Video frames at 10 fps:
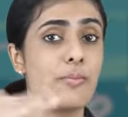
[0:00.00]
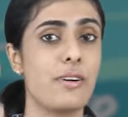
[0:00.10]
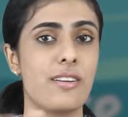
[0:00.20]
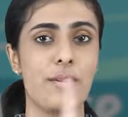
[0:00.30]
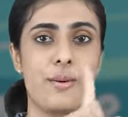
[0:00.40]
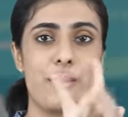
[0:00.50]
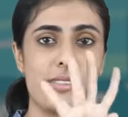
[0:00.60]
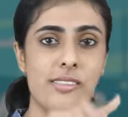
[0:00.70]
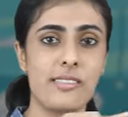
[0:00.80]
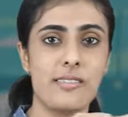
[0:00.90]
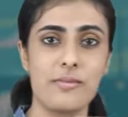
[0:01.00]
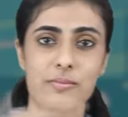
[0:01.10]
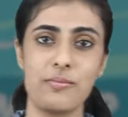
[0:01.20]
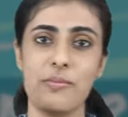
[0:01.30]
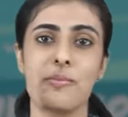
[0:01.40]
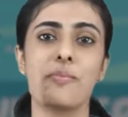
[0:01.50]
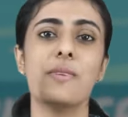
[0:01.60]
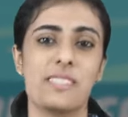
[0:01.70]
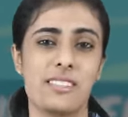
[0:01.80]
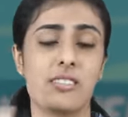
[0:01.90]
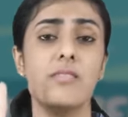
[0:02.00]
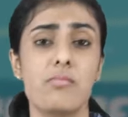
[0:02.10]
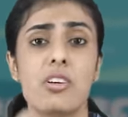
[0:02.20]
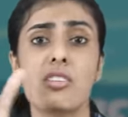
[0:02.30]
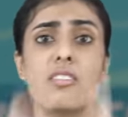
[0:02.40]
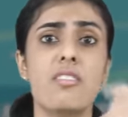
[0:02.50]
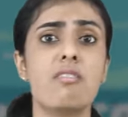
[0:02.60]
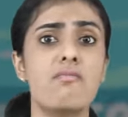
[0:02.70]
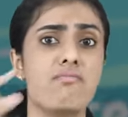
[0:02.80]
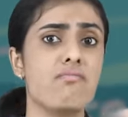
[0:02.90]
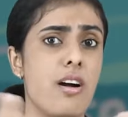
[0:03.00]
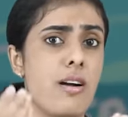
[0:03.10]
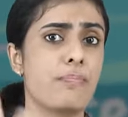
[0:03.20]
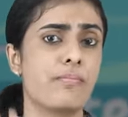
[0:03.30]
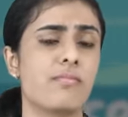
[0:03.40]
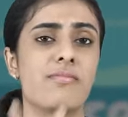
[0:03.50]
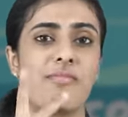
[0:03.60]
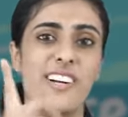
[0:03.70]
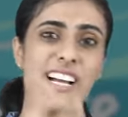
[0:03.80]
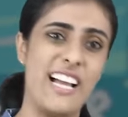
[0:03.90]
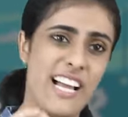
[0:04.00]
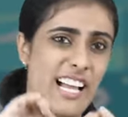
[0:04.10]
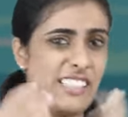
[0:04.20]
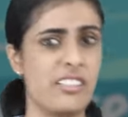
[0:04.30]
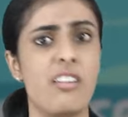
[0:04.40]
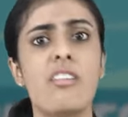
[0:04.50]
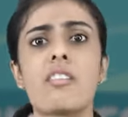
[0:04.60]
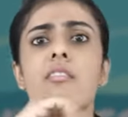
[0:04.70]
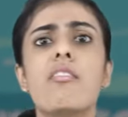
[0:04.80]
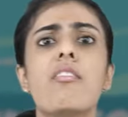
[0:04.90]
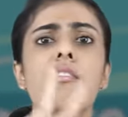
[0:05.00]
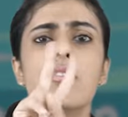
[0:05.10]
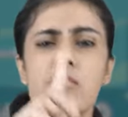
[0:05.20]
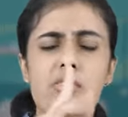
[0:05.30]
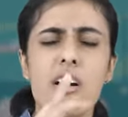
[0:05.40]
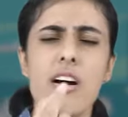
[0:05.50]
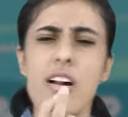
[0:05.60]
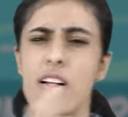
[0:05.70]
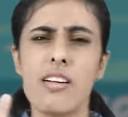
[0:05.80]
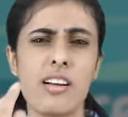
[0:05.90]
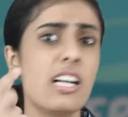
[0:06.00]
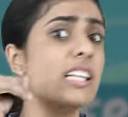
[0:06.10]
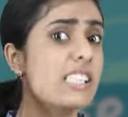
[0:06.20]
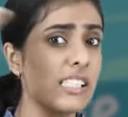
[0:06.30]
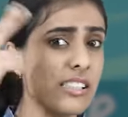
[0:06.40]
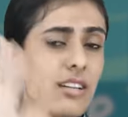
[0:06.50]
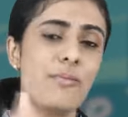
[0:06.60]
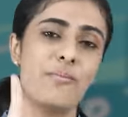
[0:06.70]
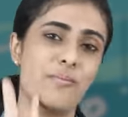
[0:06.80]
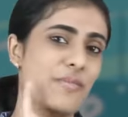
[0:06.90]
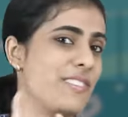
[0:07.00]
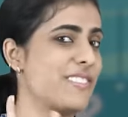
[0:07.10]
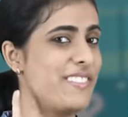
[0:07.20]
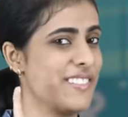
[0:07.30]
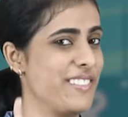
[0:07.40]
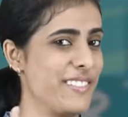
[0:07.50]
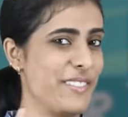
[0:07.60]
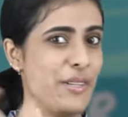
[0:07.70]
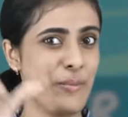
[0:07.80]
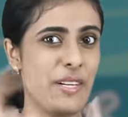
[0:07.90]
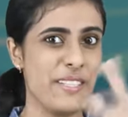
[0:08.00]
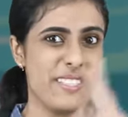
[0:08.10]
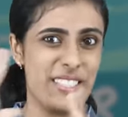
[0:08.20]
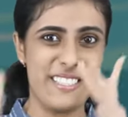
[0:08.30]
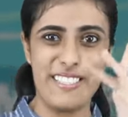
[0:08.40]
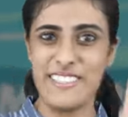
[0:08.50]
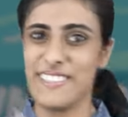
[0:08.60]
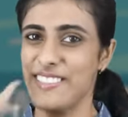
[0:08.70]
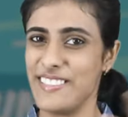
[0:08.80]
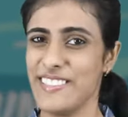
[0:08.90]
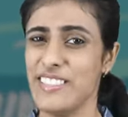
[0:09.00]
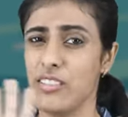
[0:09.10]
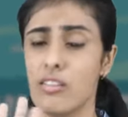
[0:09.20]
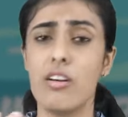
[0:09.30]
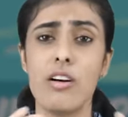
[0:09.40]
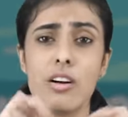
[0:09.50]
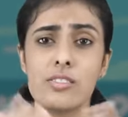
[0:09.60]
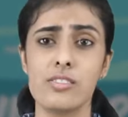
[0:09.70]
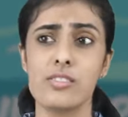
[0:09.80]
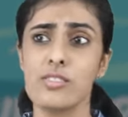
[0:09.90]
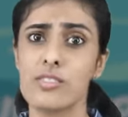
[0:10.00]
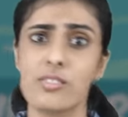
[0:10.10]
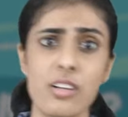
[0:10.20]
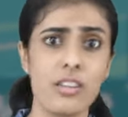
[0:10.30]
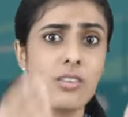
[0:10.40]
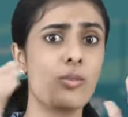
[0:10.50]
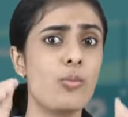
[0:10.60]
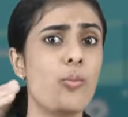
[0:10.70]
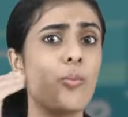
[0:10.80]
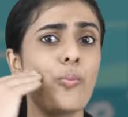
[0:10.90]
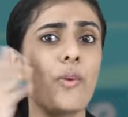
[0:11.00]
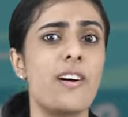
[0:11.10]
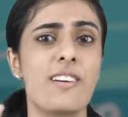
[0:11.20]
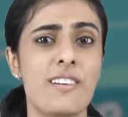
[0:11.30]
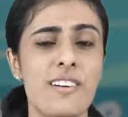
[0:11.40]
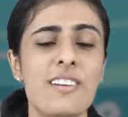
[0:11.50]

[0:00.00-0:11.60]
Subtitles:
the age group. If you are a bit closer to the age group and are really interested on the summer camp, you can directly contact us. The courses for the summer camp starts from